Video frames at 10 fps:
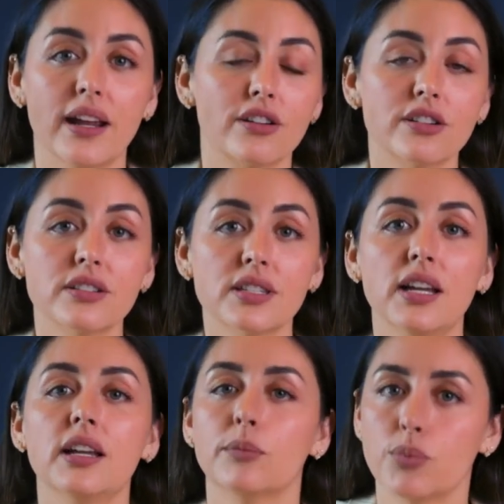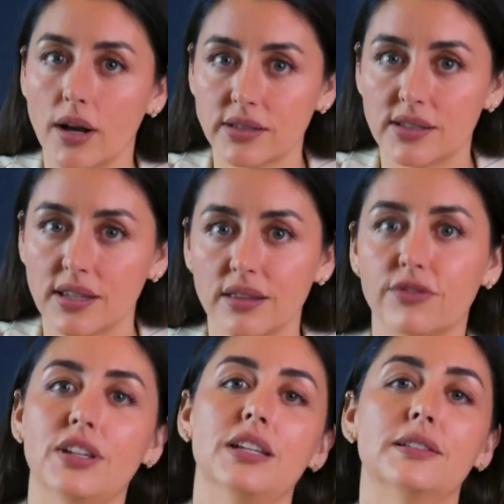errors in processing the
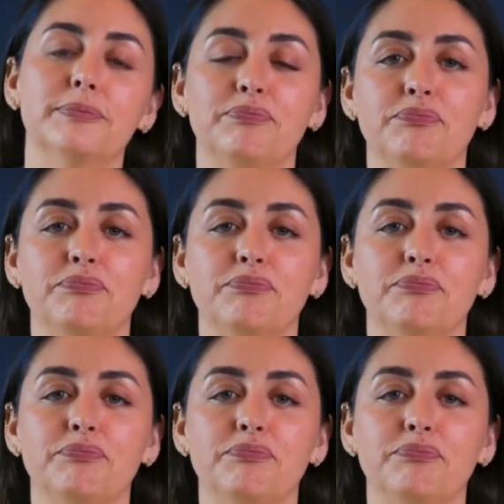feed.